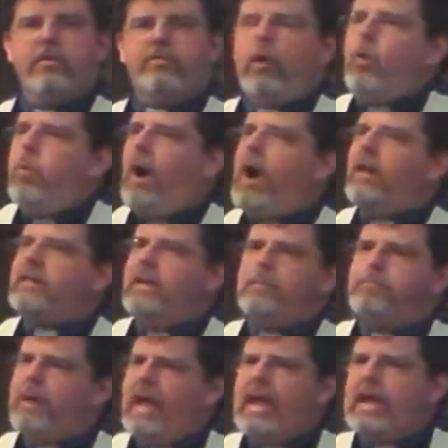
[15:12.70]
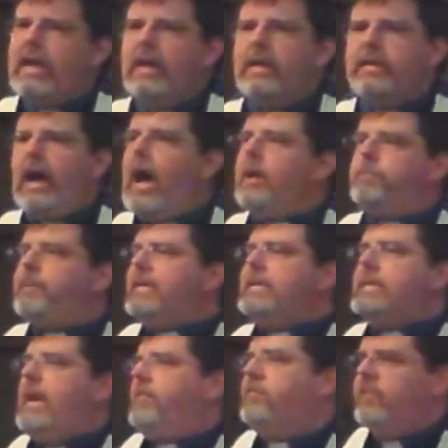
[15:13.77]
So while it may not be
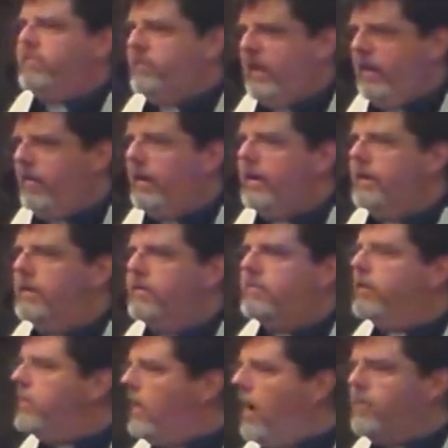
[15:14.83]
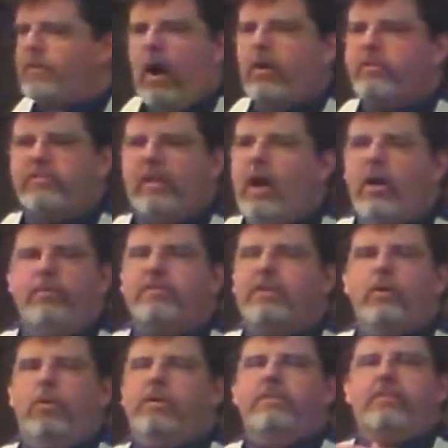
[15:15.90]
necessary to love ourselves
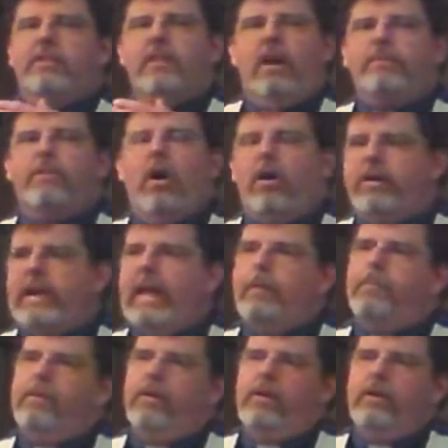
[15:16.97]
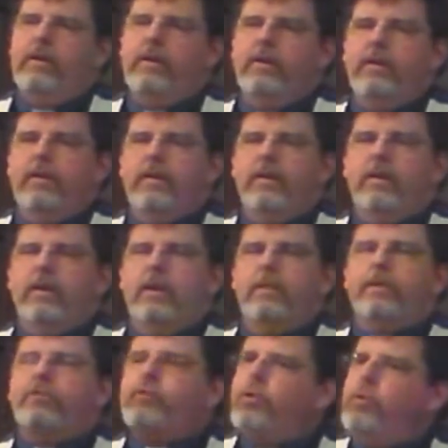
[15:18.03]
in order to love our neighbor,
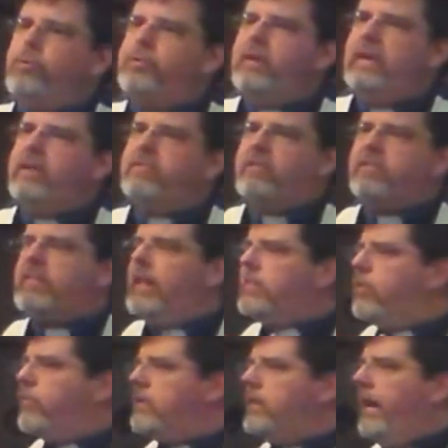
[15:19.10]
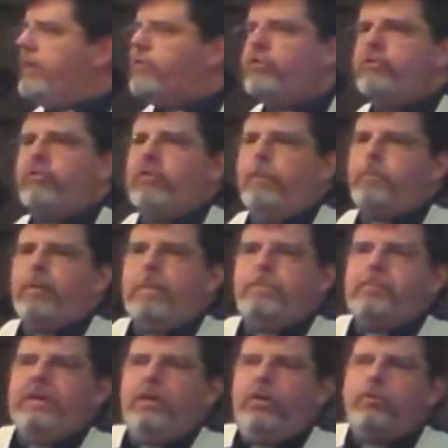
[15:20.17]
the truth is that the relationship
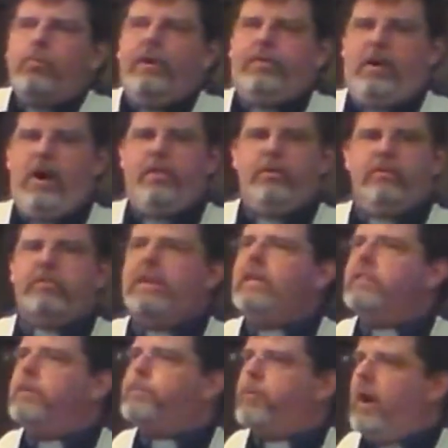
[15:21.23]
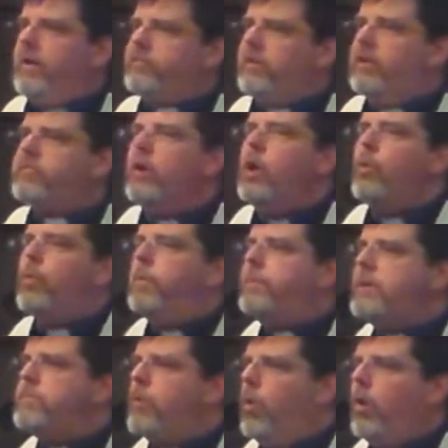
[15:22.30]
we build with others in the process will
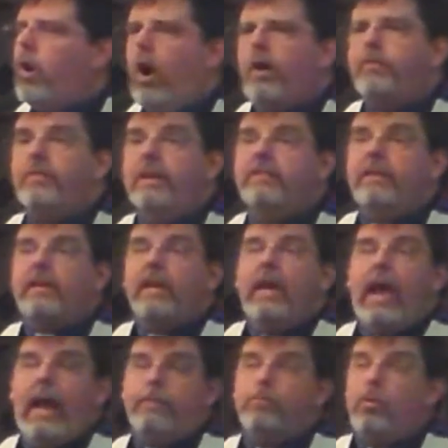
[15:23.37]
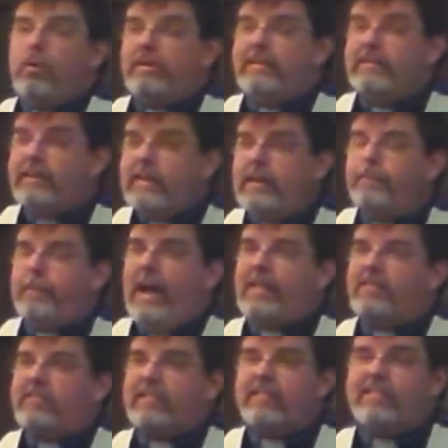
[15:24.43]
be more authentic and more deep
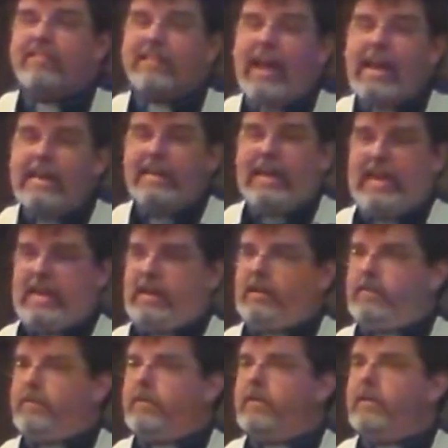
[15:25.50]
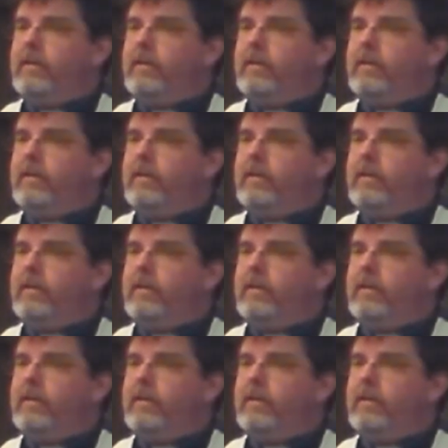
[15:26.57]
and sustaining